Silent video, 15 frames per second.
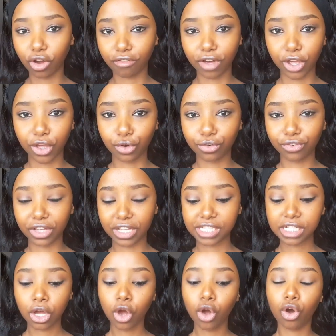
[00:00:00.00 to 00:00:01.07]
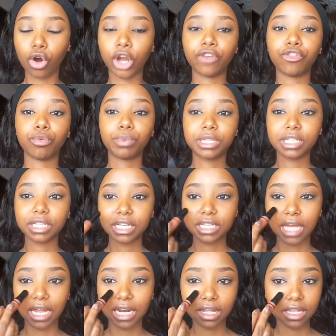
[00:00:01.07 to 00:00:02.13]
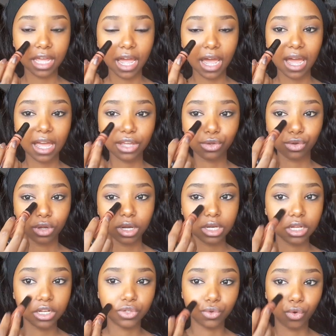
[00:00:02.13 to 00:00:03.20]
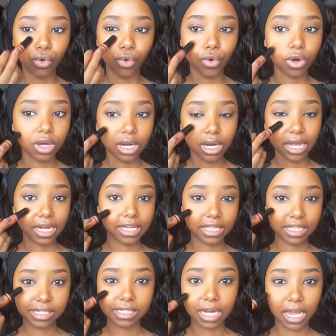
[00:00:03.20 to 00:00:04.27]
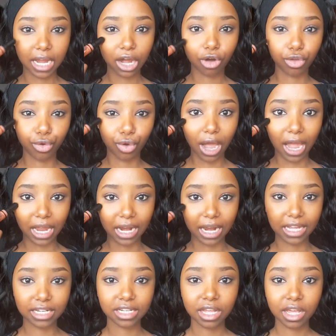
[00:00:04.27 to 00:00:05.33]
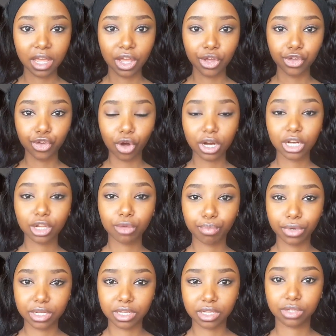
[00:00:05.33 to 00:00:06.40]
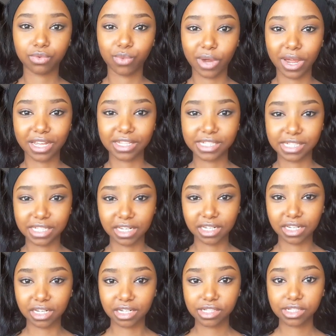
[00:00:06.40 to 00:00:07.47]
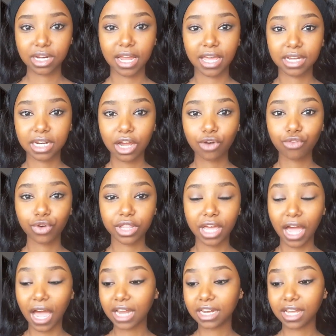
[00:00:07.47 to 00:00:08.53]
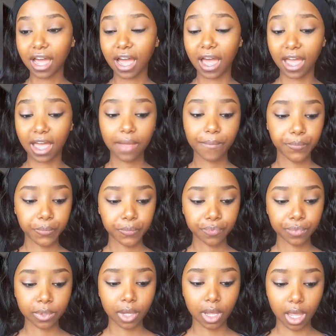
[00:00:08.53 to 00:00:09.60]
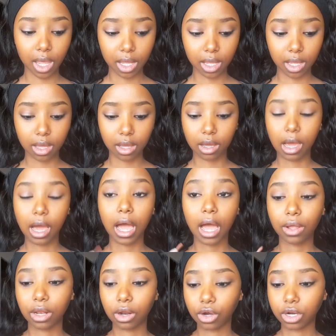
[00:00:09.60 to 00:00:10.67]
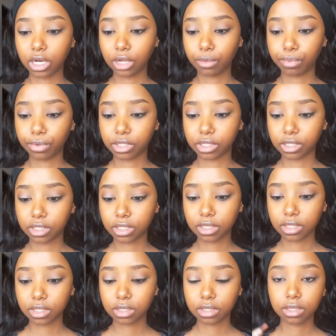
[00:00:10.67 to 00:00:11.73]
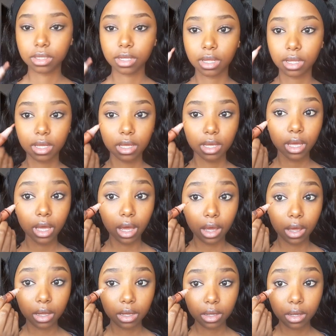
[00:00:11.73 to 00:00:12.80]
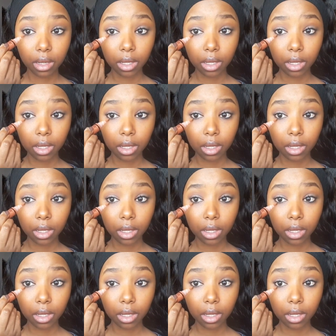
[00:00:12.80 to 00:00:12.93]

all over your face, or if you're putting it under the eye, you don't need to go like this, like how you highlight. You only put it where it's needed. So like now for the under eye, I'll only put it here,